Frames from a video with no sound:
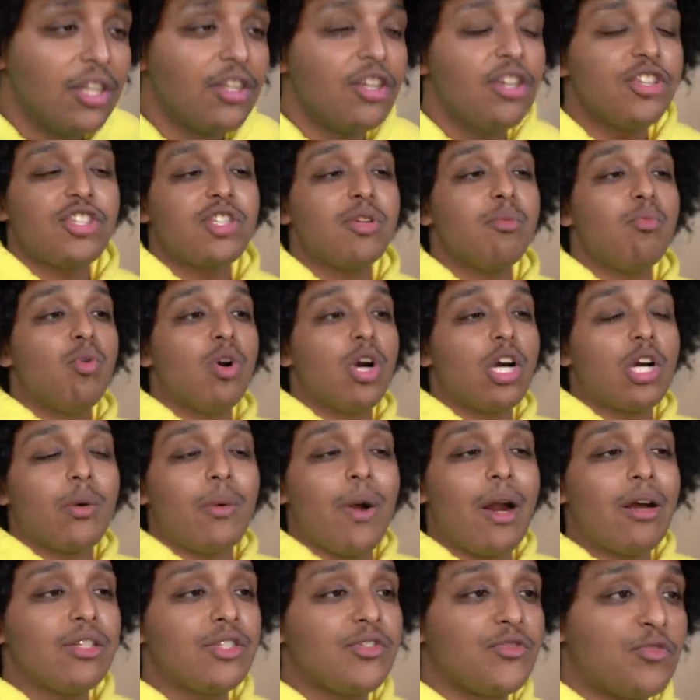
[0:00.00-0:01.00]
There's some
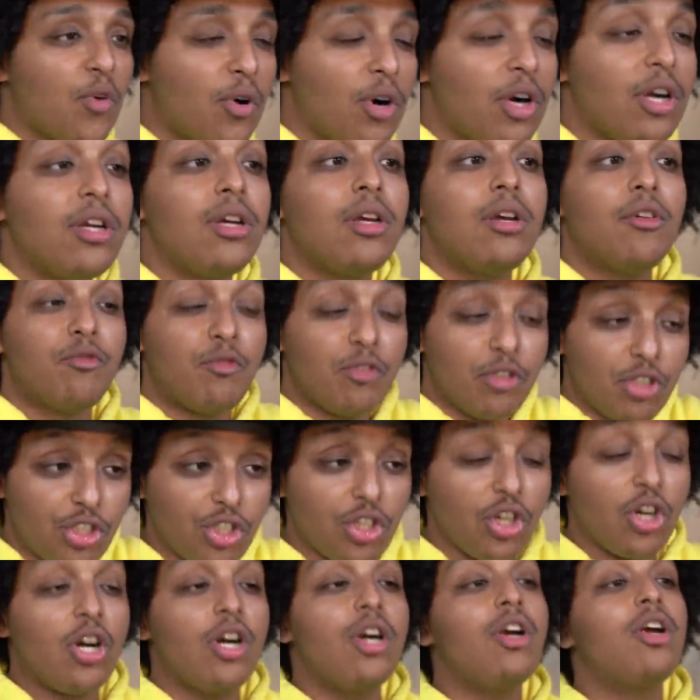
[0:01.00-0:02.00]
workarounds for it, for
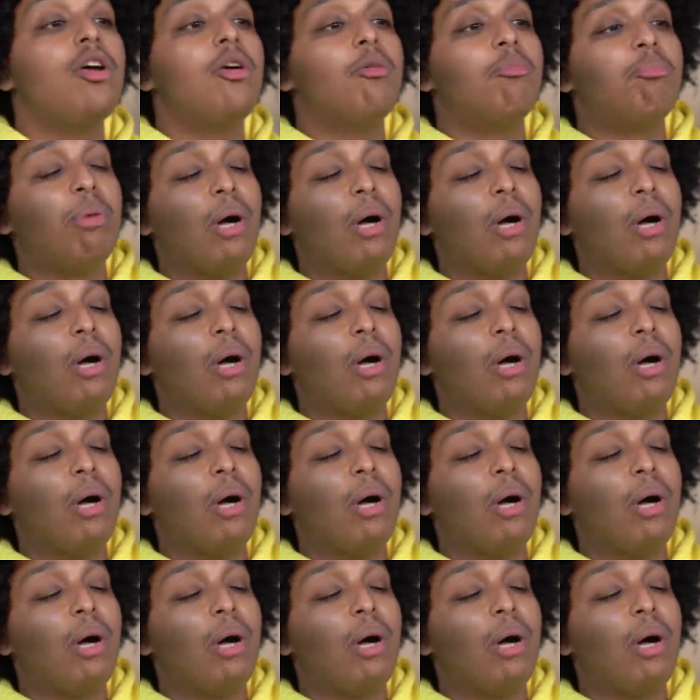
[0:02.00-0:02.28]
sure.